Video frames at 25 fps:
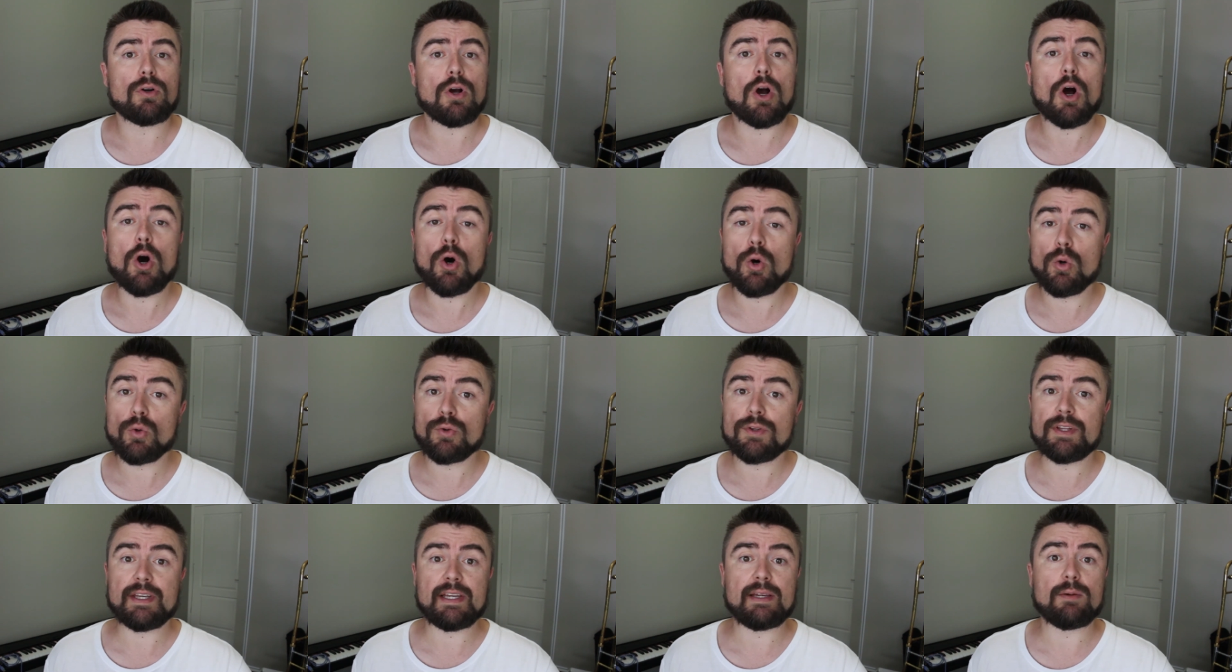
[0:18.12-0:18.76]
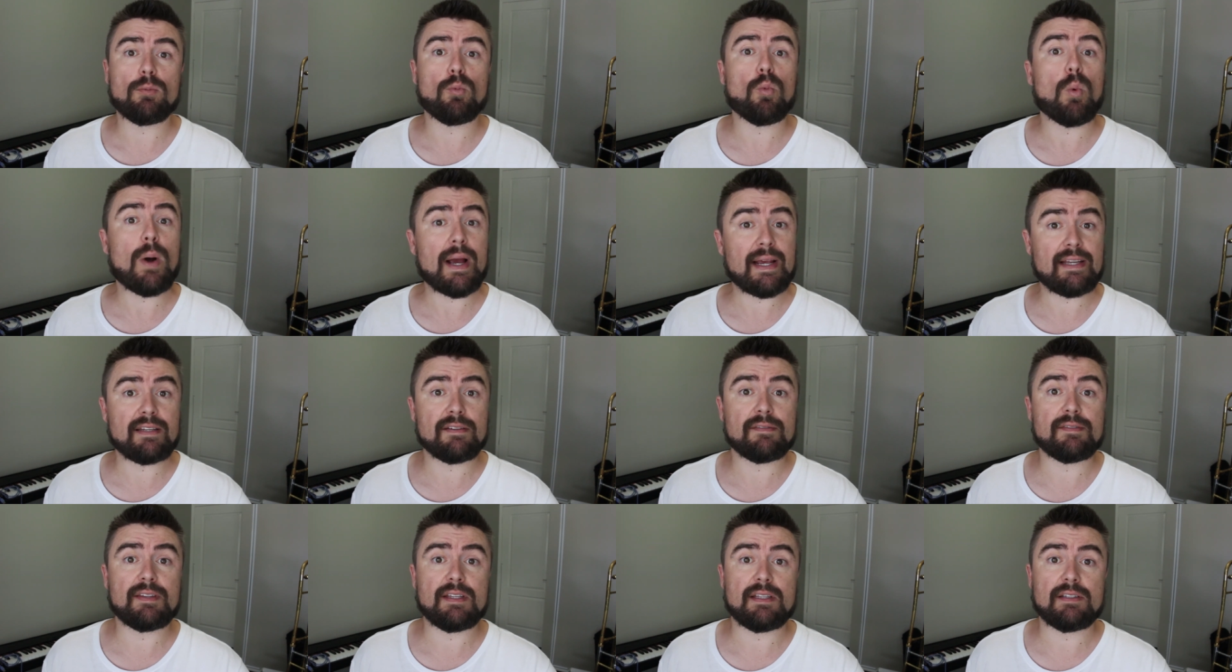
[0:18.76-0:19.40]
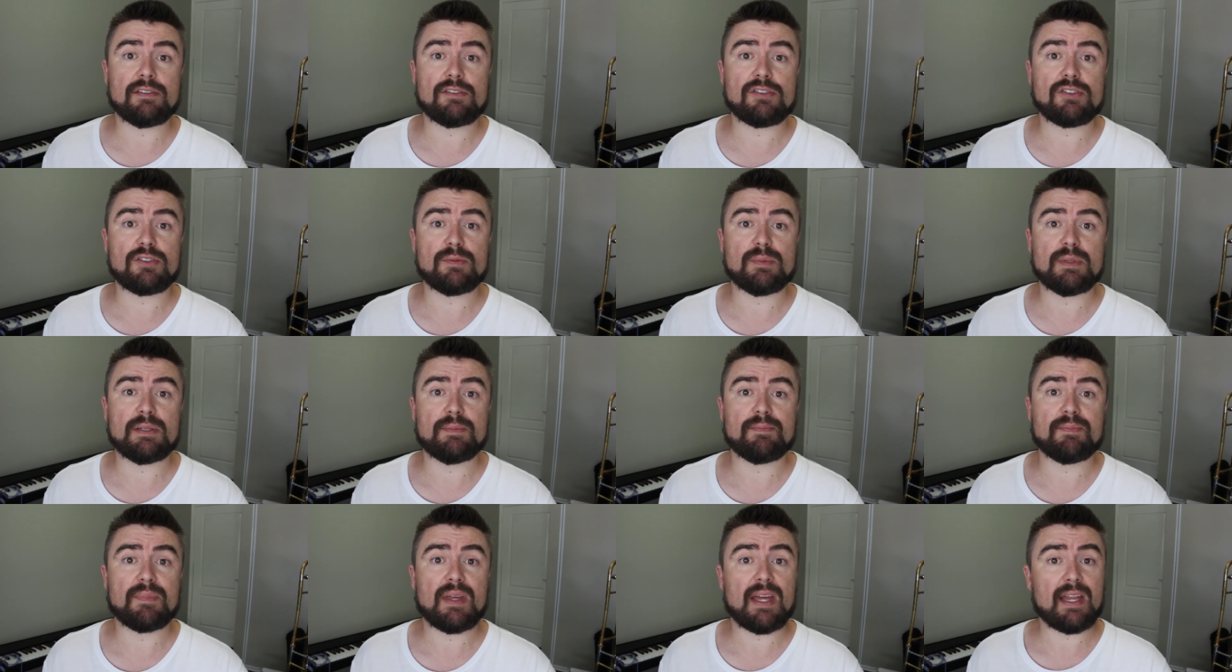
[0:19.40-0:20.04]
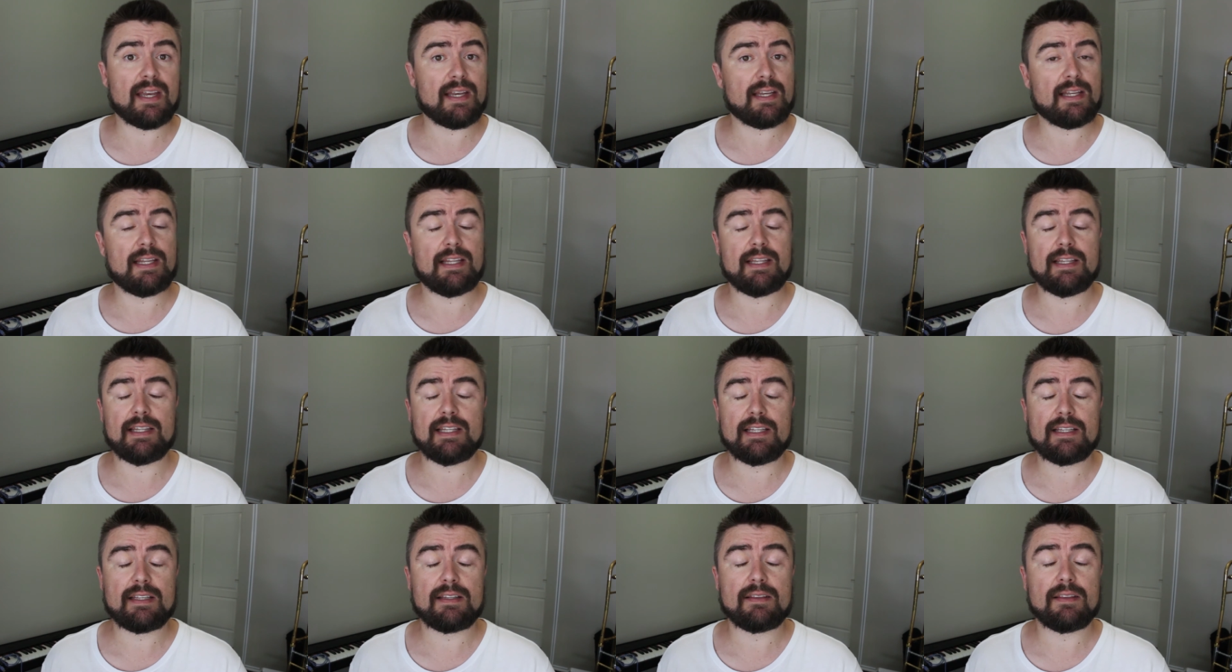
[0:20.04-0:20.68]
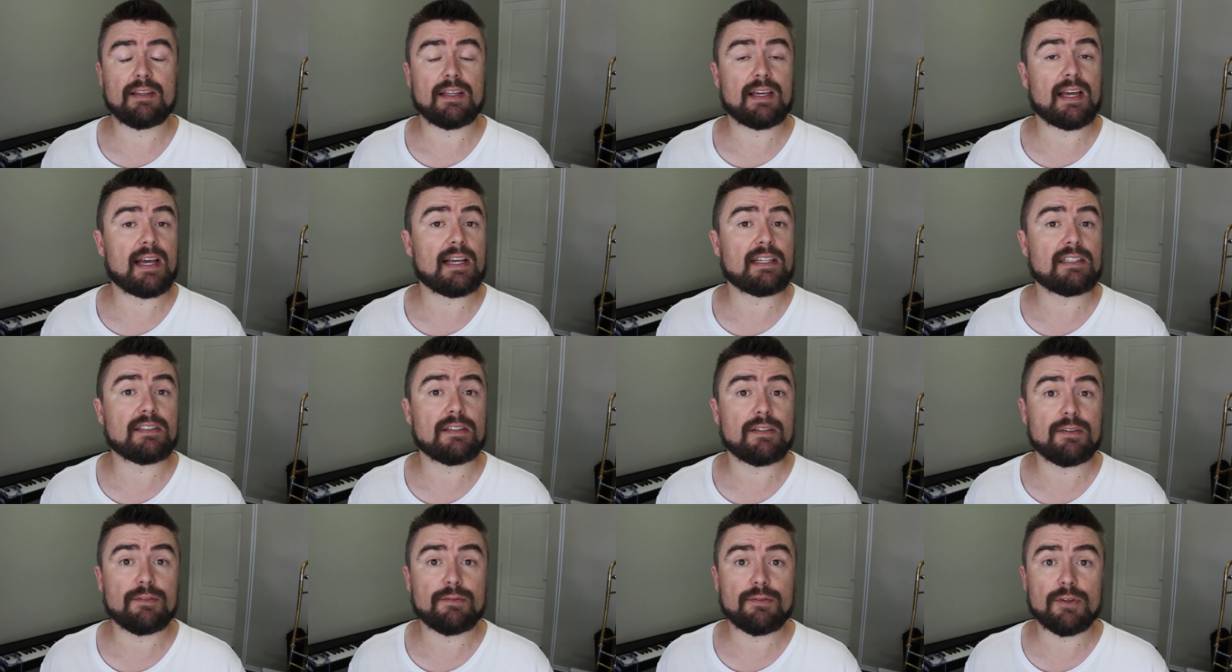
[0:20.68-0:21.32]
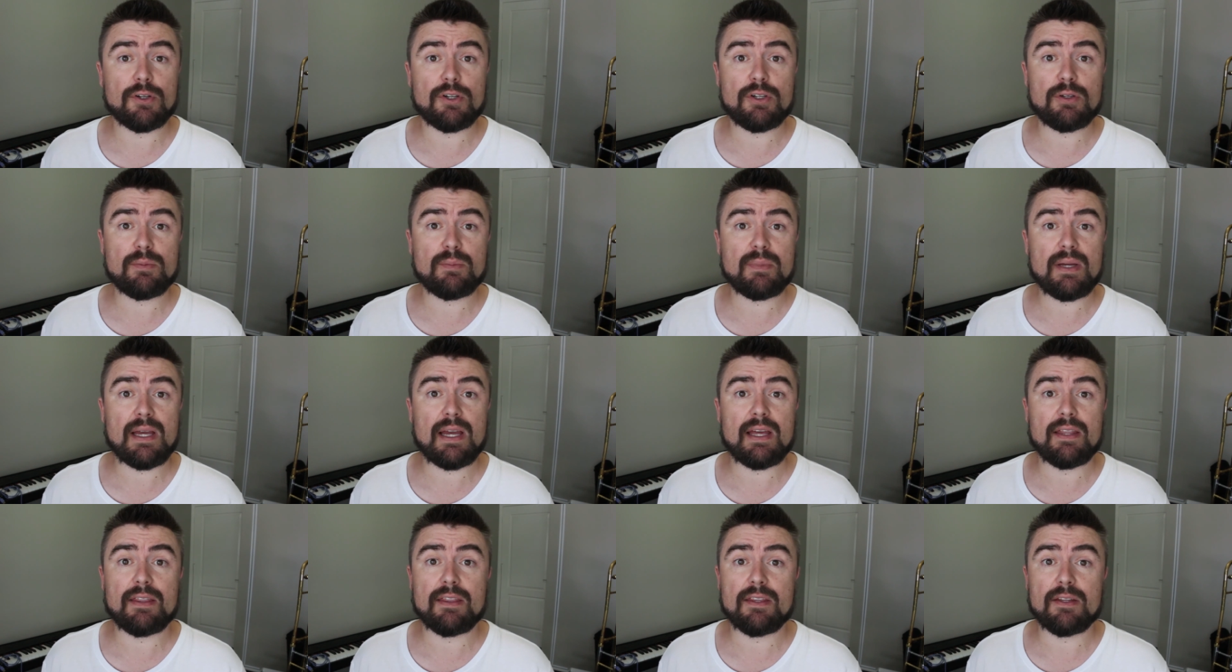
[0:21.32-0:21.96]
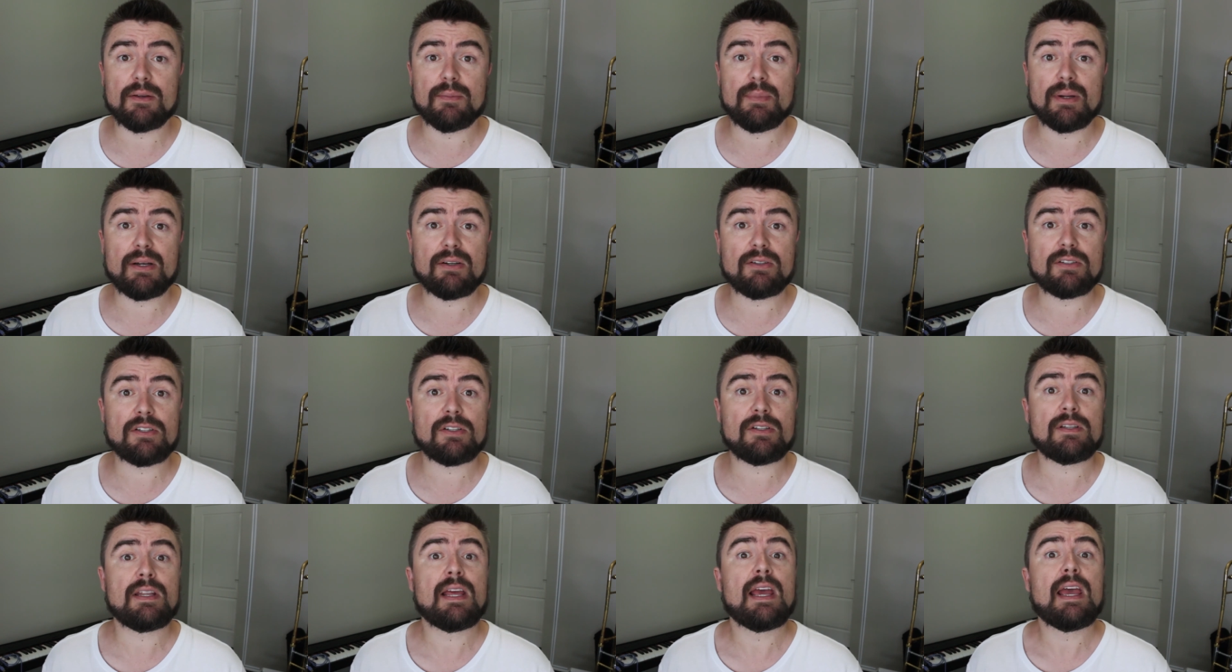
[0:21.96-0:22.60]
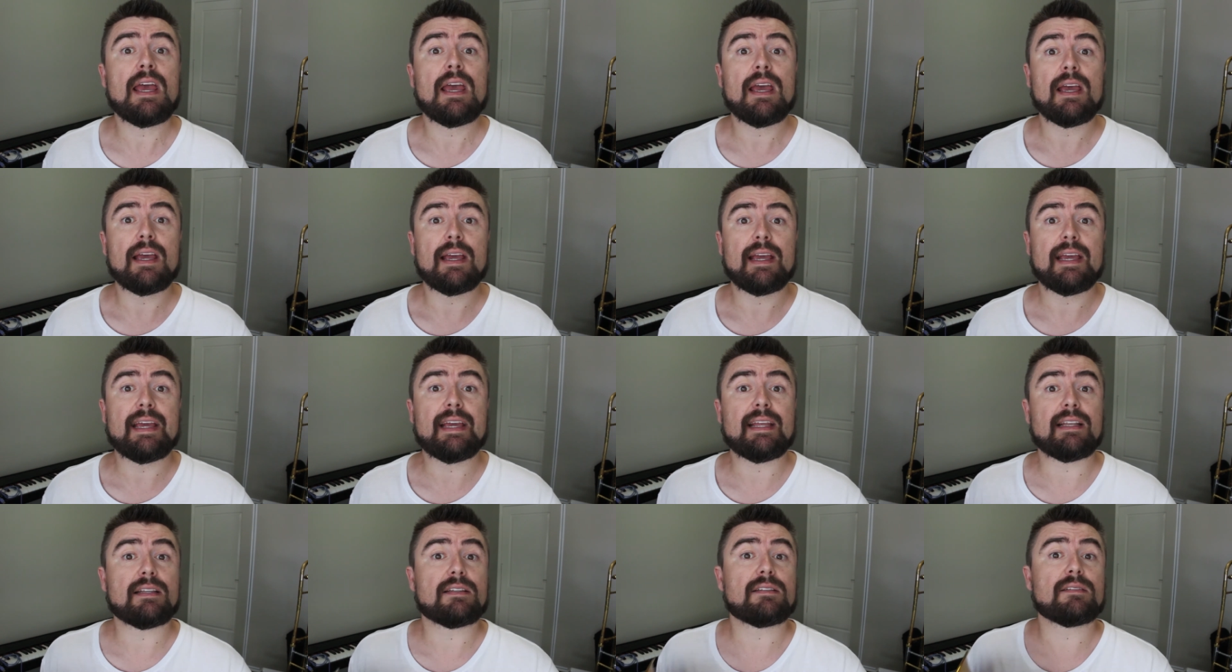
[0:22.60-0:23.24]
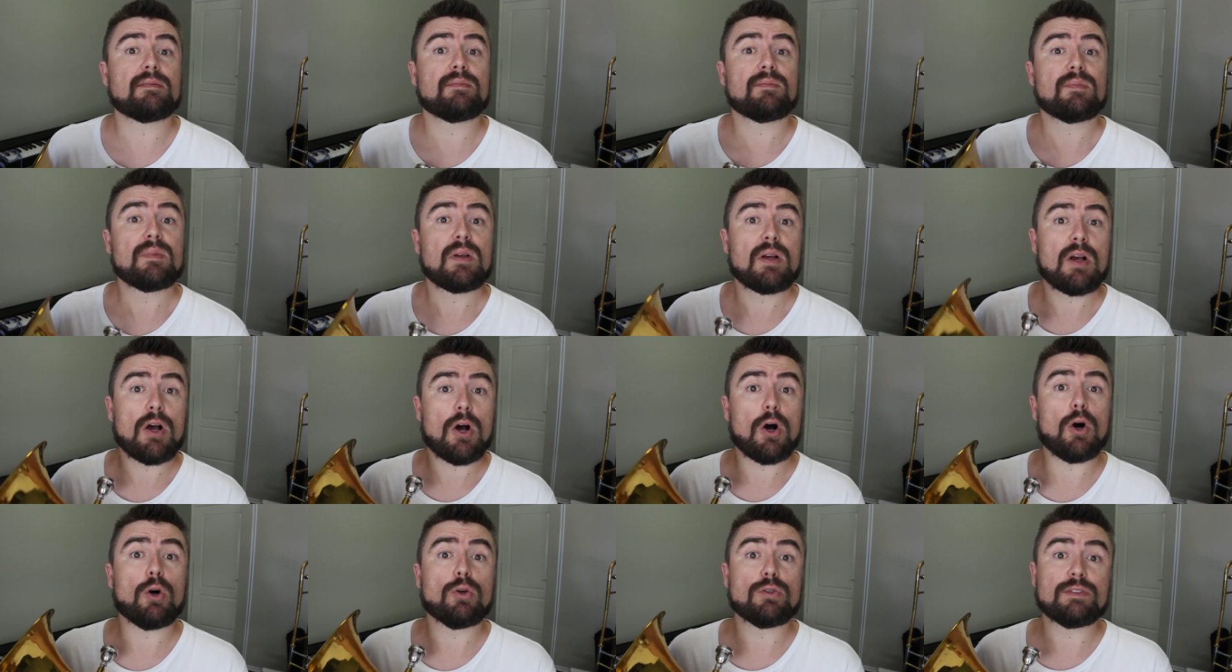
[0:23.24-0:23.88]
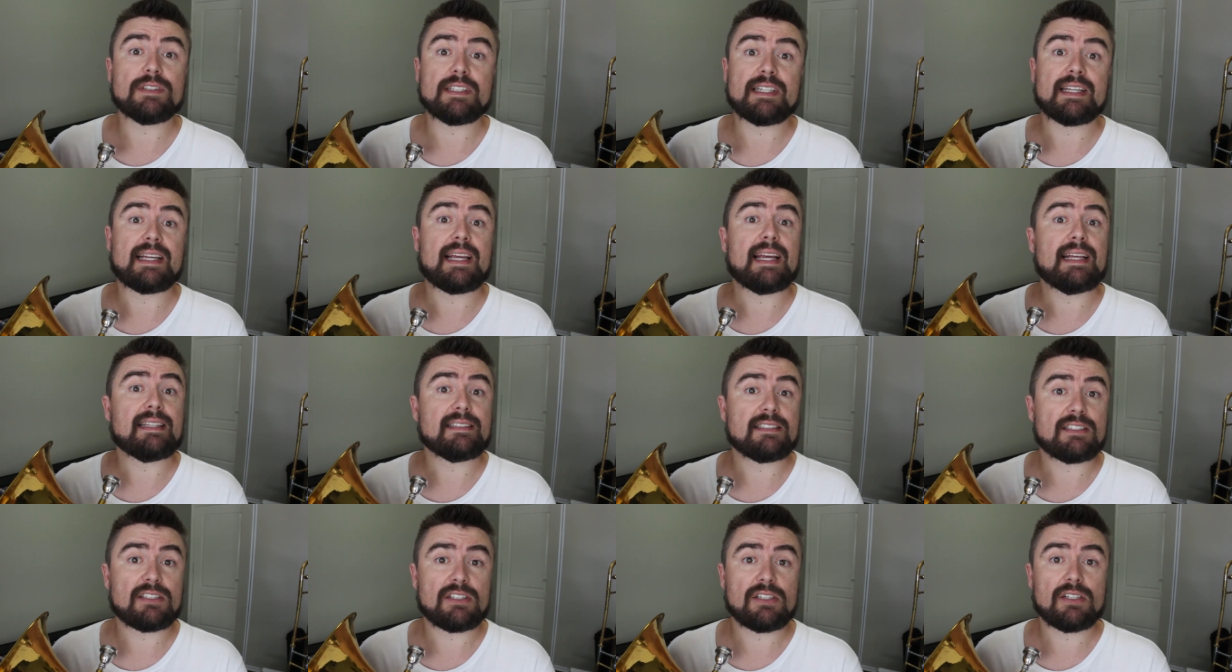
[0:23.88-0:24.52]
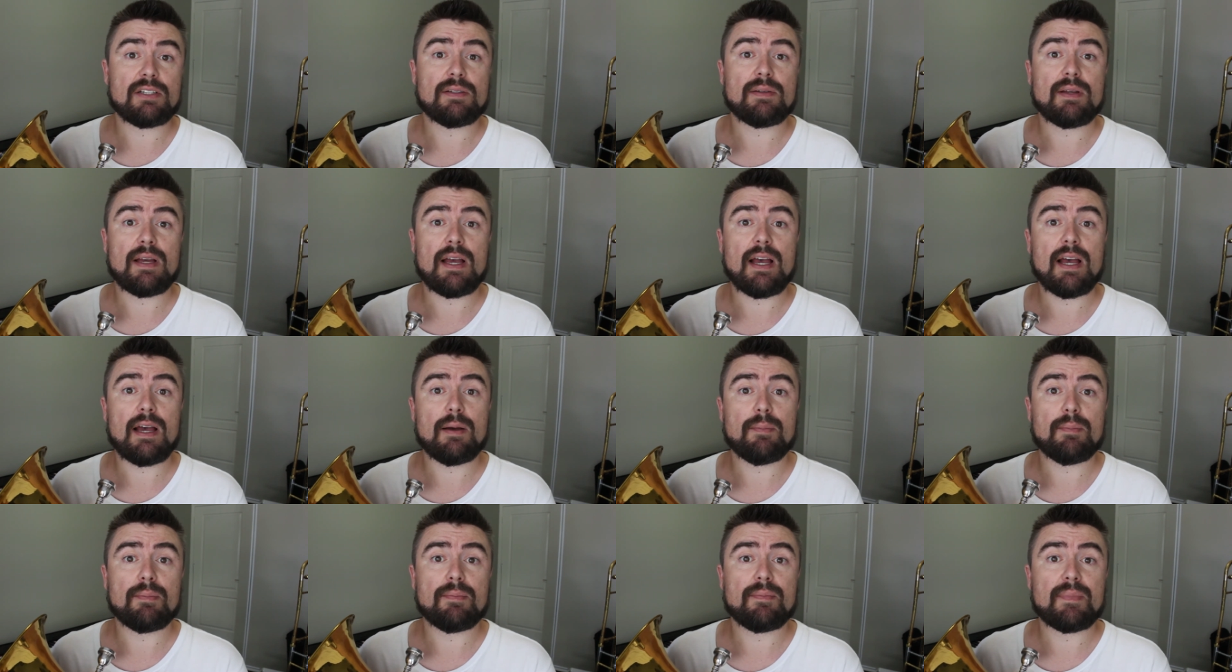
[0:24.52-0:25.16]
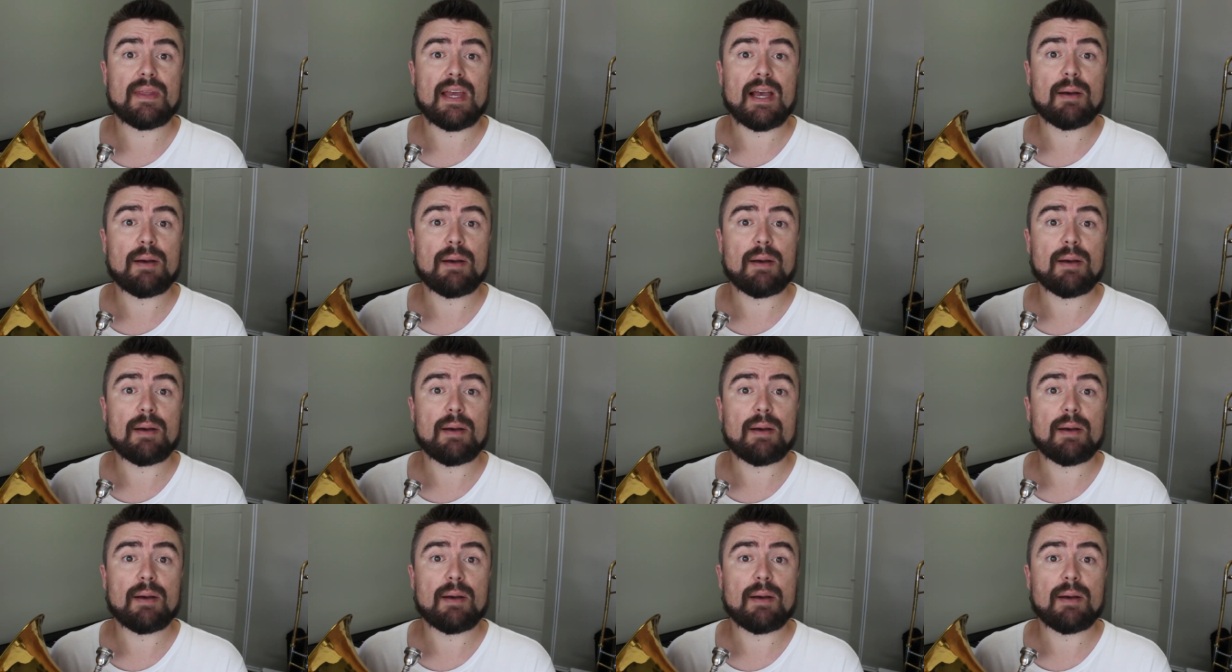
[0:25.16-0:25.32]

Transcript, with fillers: hold the weight of the instrument and in the case of the euphonium and the baritone it holds it against um,